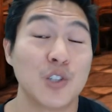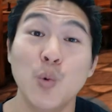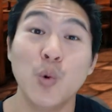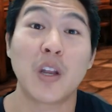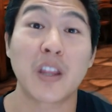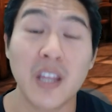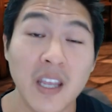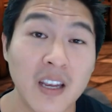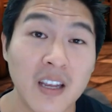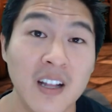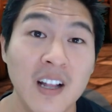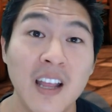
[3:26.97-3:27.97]
You would
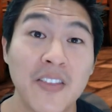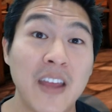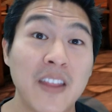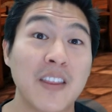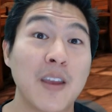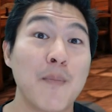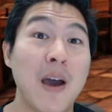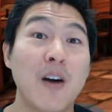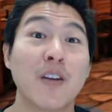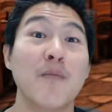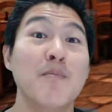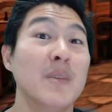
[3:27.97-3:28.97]
think that the
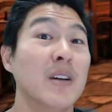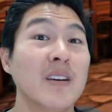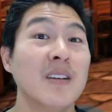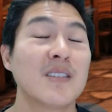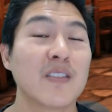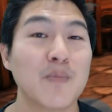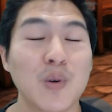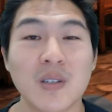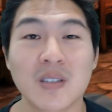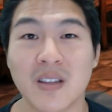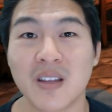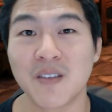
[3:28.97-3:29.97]
amount of millions of
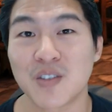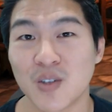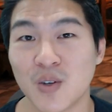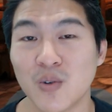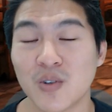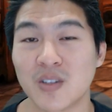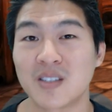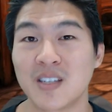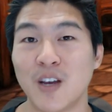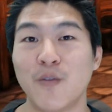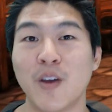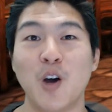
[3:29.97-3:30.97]
books that they've sold on
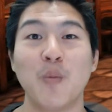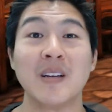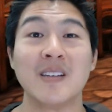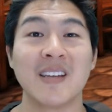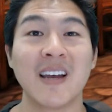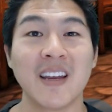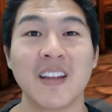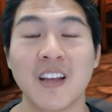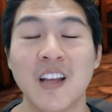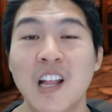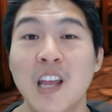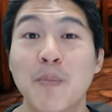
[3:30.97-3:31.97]
self-help and
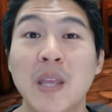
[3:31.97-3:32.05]
dieting,